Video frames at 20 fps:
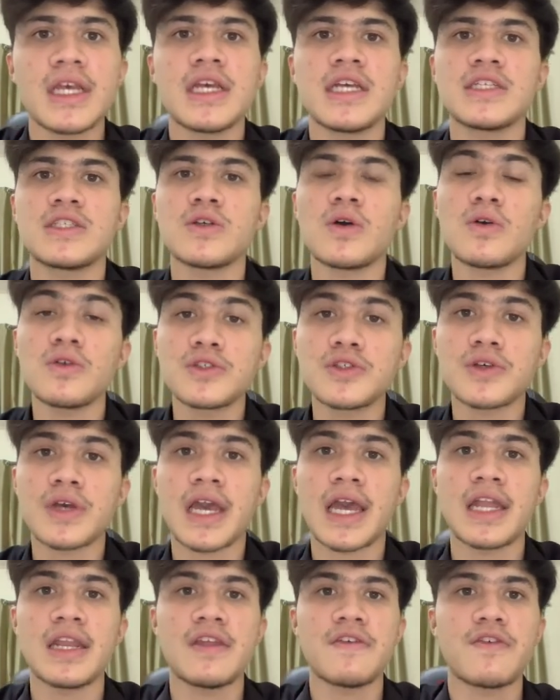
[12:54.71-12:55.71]
It's also
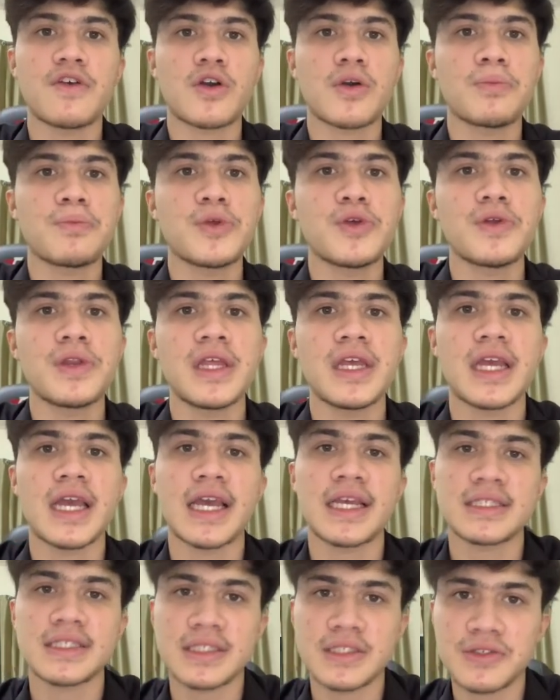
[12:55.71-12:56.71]
handy for computing
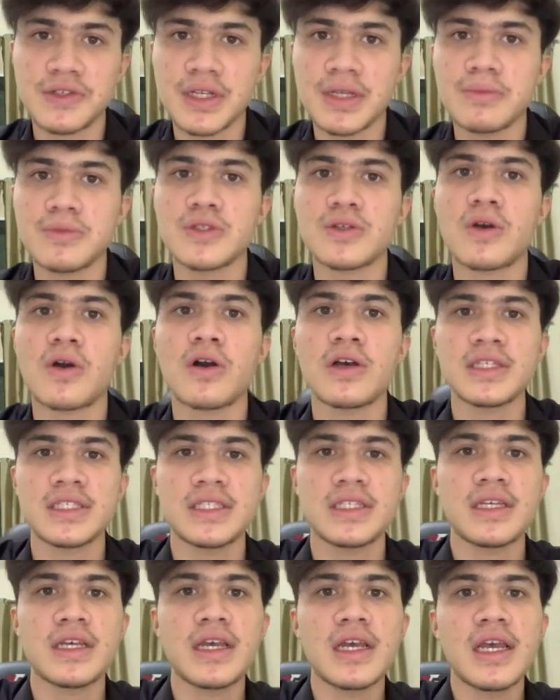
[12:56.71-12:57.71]
extreme scores